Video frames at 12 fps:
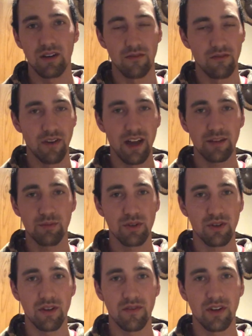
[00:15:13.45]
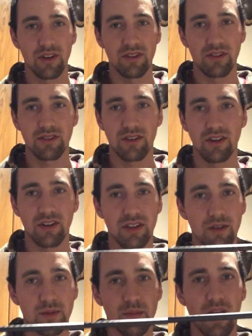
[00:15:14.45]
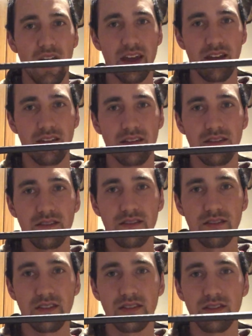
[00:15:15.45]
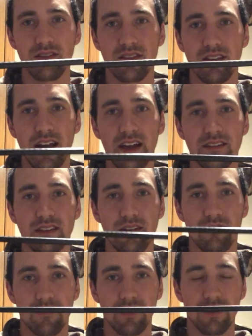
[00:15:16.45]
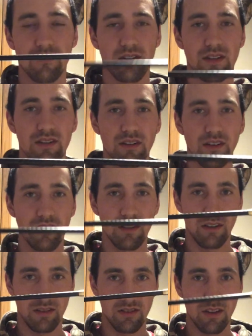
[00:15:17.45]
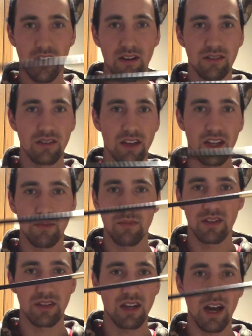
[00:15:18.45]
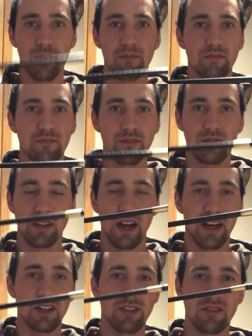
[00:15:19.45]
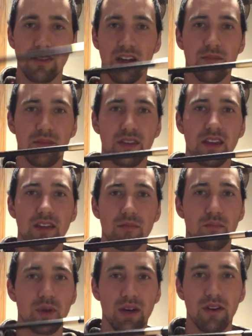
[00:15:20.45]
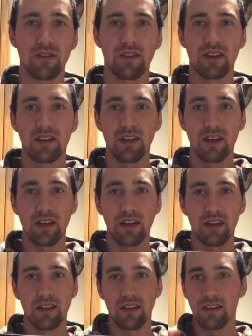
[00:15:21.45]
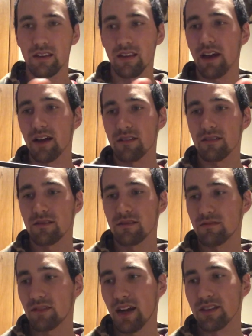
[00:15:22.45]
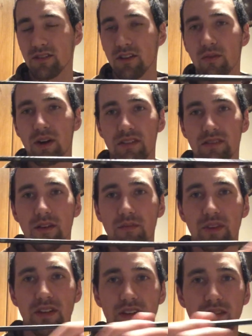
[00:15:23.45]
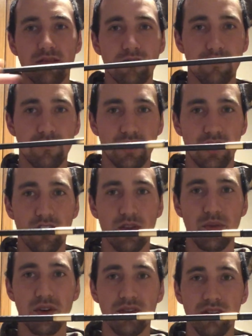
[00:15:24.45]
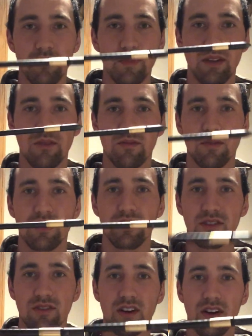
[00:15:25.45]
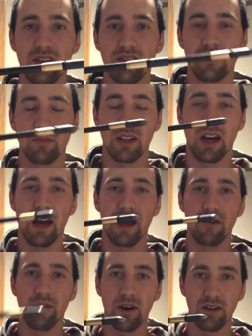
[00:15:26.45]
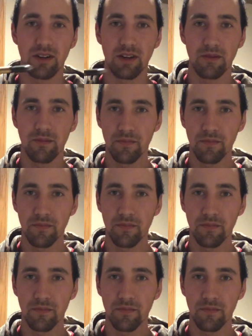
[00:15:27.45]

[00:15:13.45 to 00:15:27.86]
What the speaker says: Vast majority of hunters aren't going to be buying this. This is the guys that really want a solid setup, the top-notch setup that they can build. Yeah, guys are going to want something durable, something really strong, something high quality.